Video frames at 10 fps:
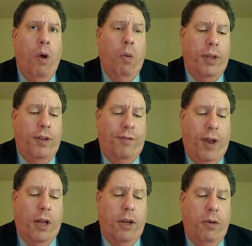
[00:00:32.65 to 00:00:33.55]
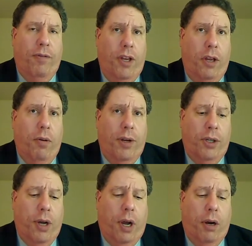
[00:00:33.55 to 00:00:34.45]
When the value of the US
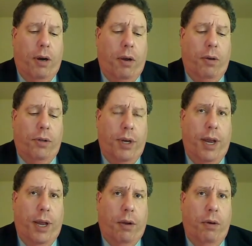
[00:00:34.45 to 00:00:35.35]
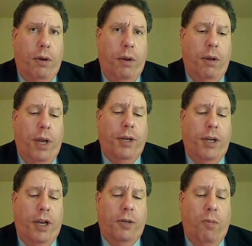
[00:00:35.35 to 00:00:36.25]
dollar goes down, it
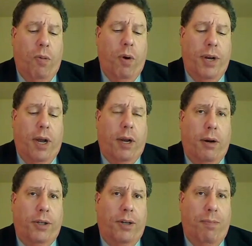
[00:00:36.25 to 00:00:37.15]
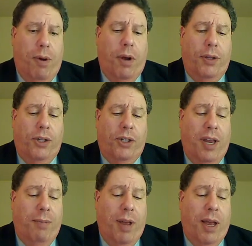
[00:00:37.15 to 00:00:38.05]
takes more dollars to buy the
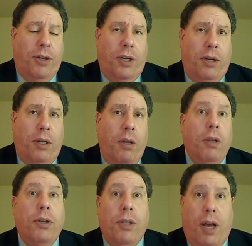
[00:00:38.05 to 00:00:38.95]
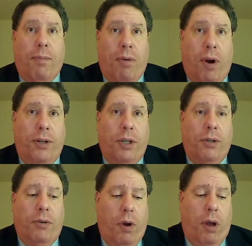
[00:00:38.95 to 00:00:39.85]
same asset. Stock
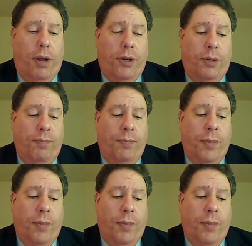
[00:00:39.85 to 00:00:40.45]
prices rise.